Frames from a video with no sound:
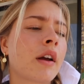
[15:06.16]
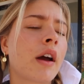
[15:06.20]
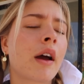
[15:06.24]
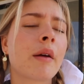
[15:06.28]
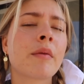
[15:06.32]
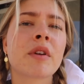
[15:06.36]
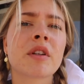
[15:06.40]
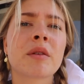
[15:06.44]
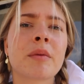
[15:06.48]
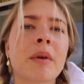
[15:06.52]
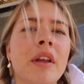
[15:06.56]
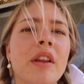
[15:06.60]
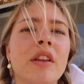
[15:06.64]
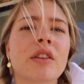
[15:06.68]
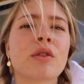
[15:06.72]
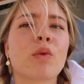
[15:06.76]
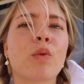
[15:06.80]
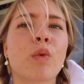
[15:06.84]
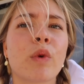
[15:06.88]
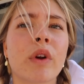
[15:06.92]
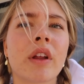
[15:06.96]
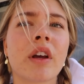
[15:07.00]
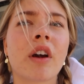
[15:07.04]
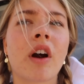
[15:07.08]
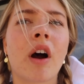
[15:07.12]
I'm just making this
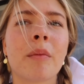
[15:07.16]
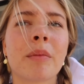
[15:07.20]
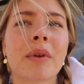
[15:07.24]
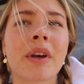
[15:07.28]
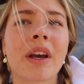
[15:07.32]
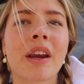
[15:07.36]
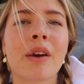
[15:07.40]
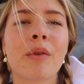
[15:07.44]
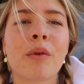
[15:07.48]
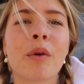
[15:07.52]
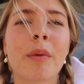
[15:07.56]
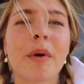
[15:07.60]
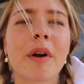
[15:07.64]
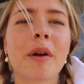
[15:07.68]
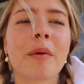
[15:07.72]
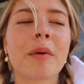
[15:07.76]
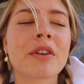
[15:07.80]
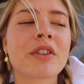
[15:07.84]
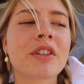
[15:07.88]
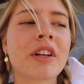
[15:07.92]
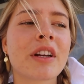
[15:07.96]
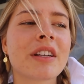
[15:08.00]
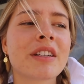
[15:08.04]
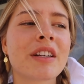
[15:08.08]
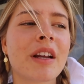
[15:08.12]
really complicated. We're pretty
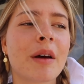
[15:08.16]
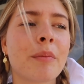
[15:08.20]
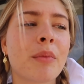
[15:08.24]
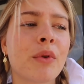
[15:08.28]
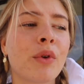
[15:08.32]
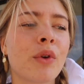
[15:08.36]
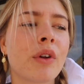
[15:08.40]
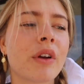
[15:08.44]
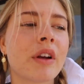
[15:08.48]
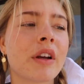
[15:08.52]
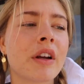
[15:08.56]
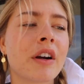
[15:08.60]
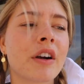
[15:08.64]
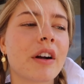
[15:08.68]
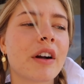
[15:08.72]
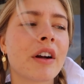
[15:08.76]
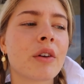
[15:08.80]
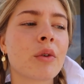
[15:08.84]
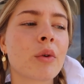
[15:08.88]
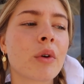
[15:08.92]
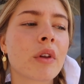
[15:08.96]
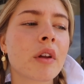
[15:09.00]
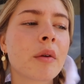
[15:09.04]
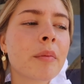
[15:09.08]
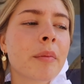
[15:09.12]
much at a temple here in
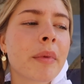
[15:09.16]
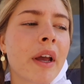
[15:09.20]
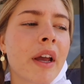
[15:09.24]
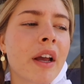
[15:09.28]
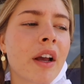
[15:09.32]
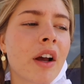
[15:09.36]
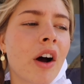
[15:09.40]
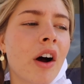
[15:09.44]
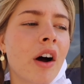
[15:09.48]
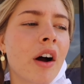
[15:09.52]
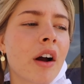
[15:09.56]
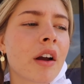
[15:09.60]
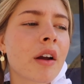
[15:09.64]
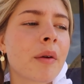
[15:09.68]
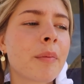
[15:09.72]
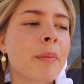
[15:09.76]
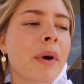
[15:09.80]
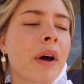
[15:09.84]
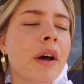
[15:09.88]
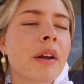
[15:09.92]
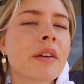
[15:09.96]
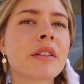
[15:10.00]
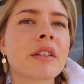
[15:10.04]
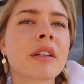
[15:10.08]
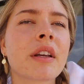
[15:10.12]
northern Bangkok,
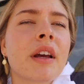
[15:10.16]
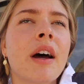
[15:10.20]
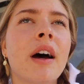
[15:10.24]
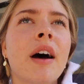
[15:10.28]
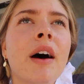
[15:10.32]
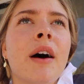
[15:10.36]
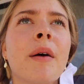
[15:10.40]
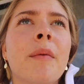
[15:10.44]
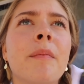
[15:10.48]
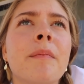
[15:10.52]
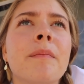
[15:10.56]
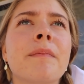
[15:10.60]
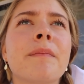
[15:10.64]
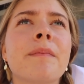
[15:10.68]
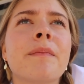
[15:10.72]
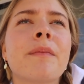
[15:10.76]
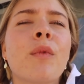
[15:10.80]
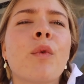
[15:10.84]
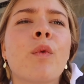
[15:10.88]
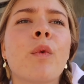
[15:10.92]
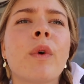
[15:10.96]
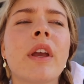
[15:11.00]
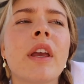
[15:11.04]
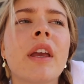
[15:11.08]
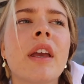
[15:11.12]
but
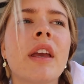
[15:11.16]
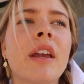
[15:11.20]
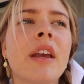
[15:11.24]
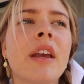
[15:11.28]
we